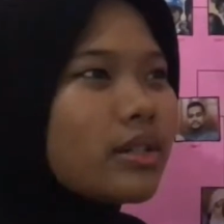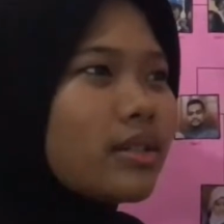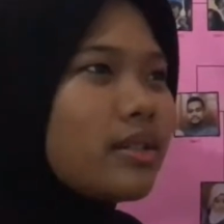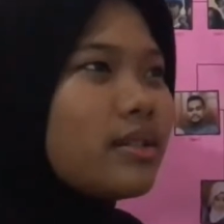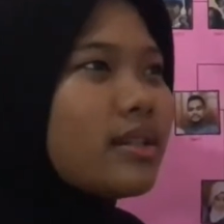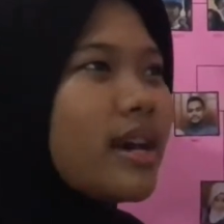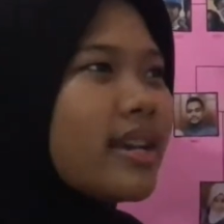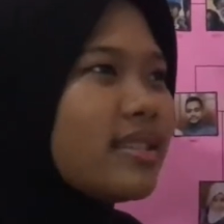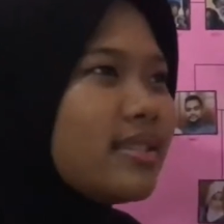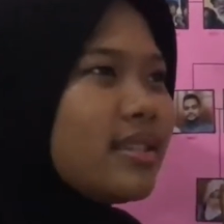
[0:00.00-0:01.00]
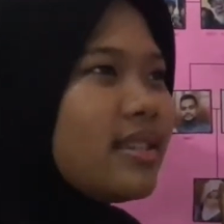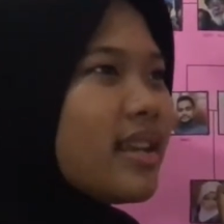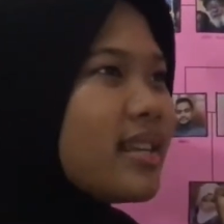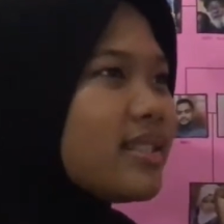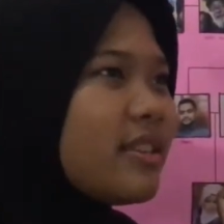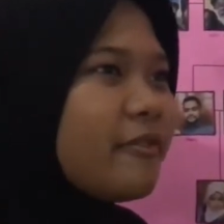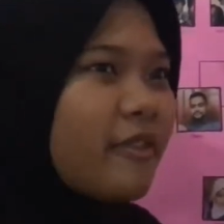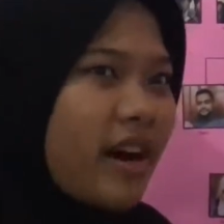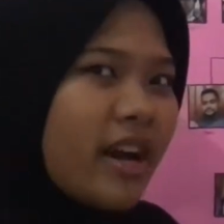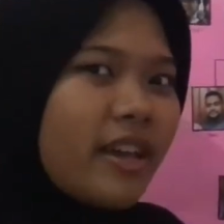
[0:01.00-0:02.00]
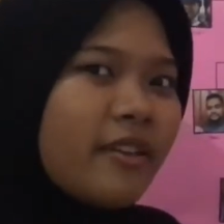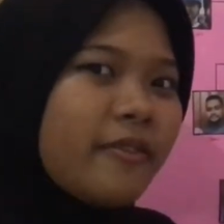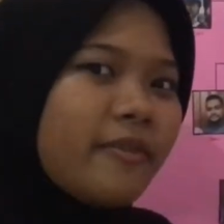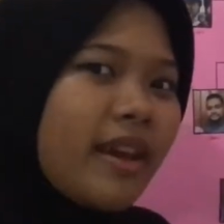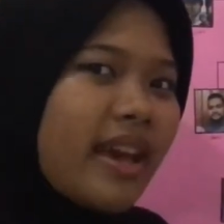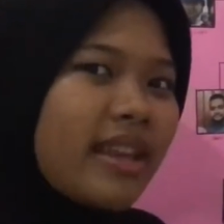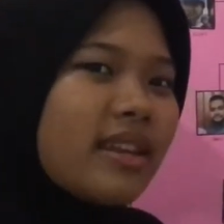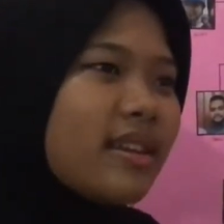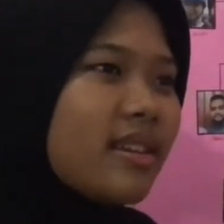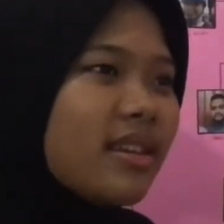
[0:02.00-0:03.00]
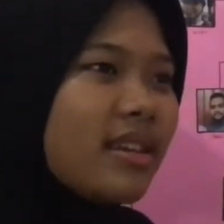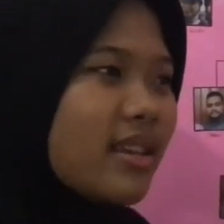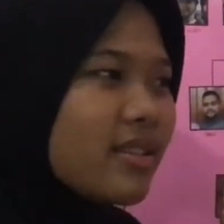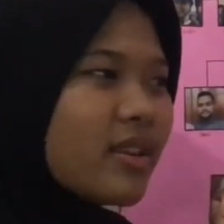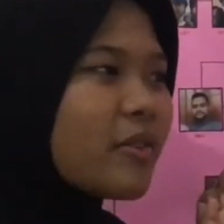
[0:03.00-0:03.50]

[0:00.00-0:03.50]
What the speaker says: In 1995, and he is